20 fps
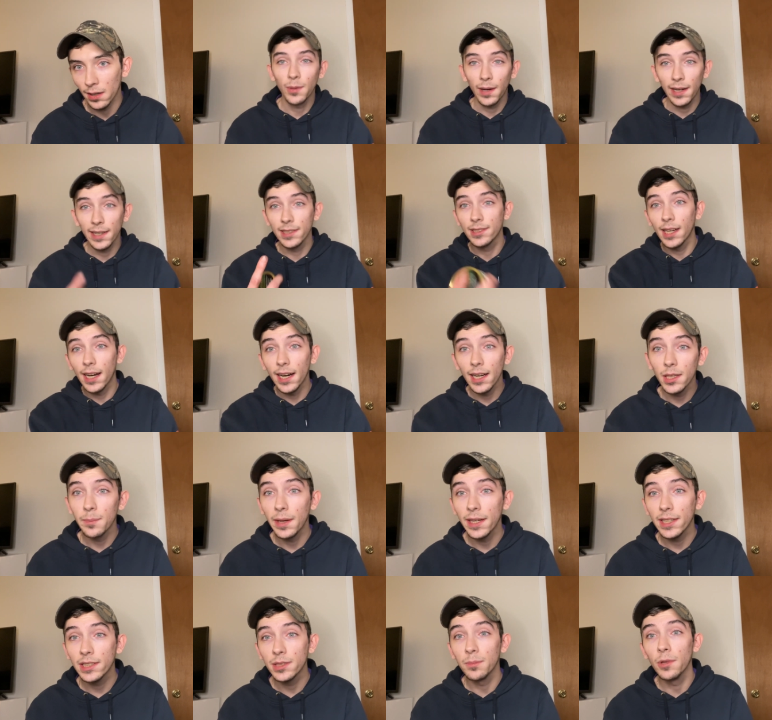Well, I decided to
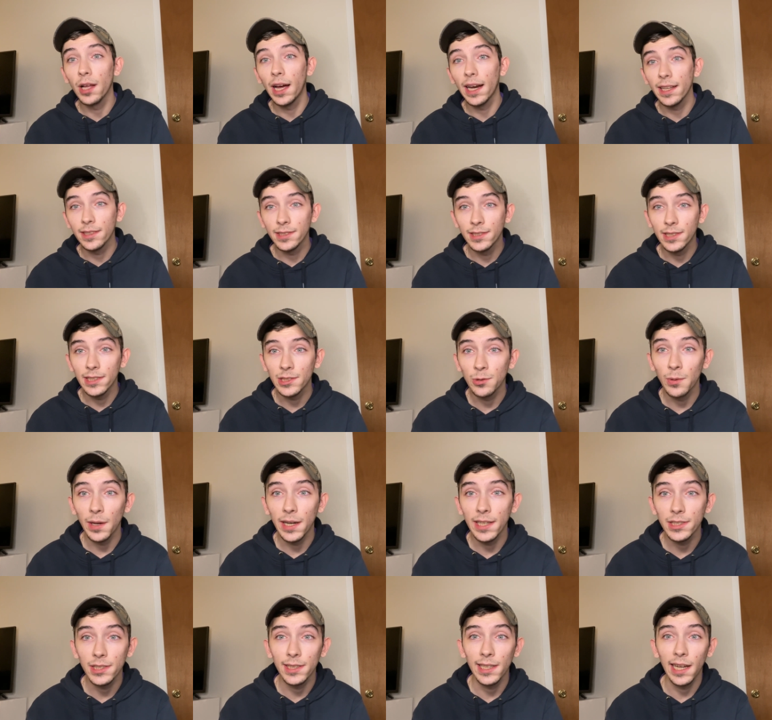make some light of the
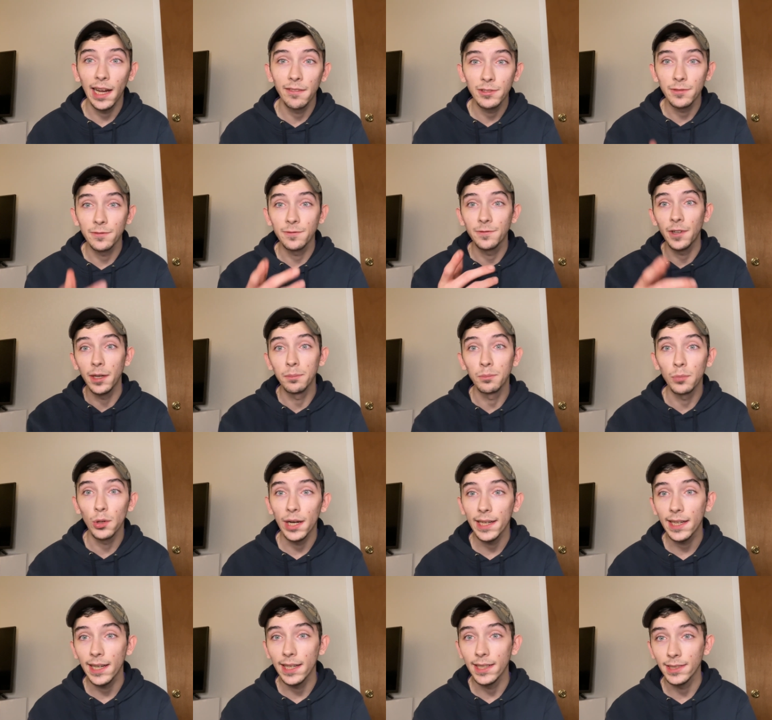situation and have some fun
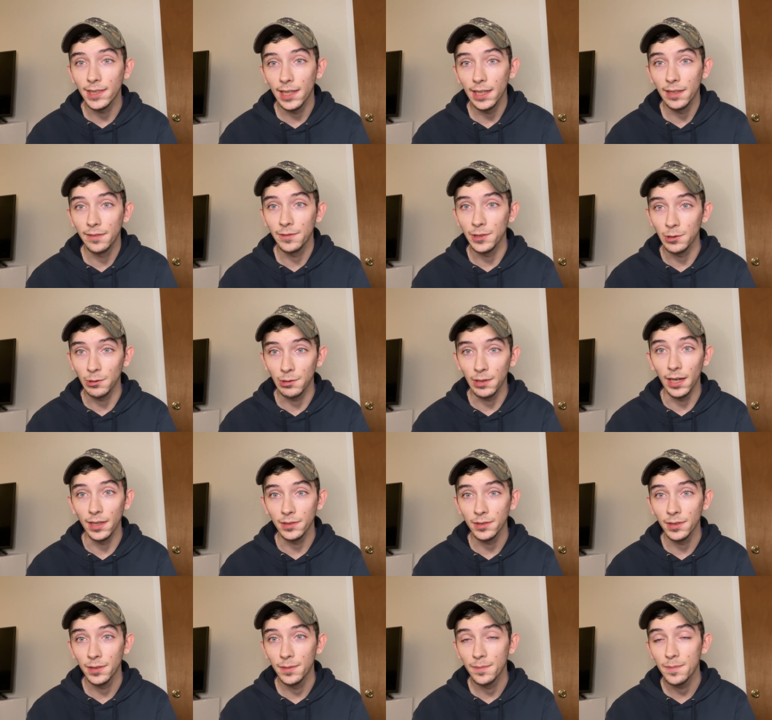breaking it today for you
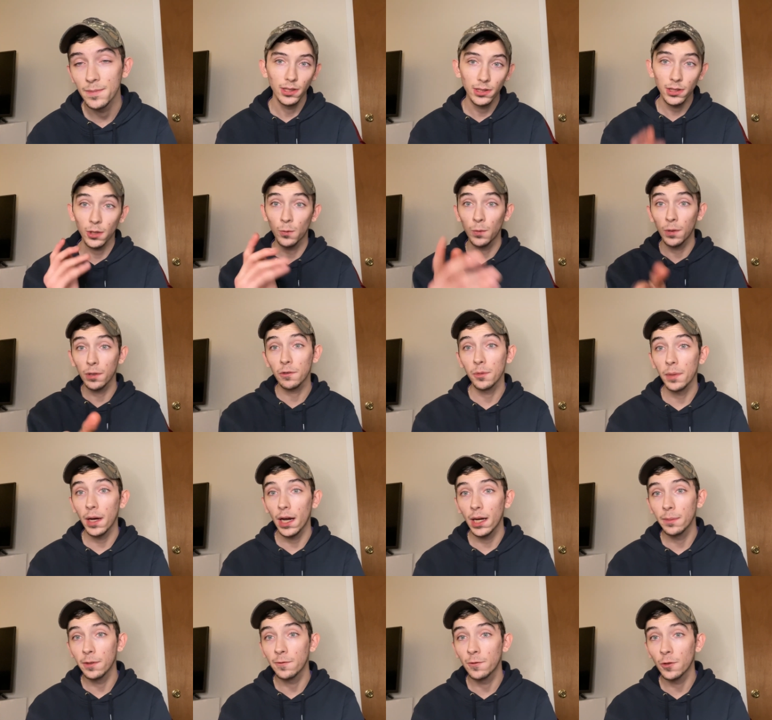guys. Just a quick
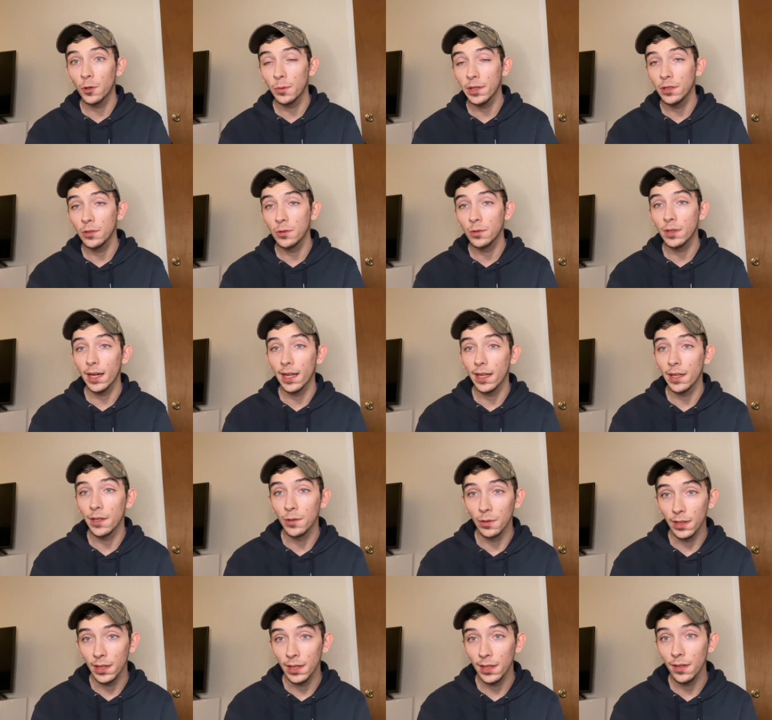reminder before we do get
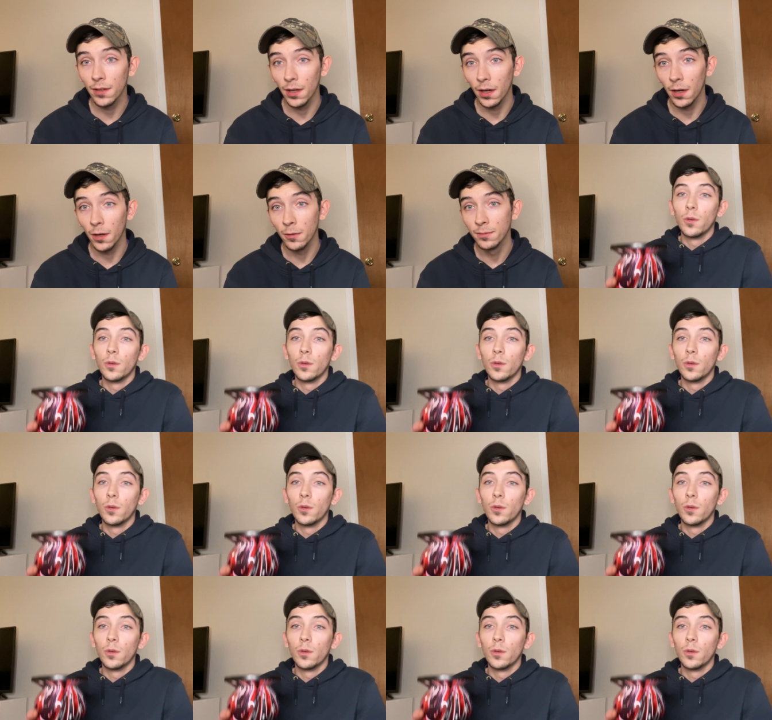into it here, though.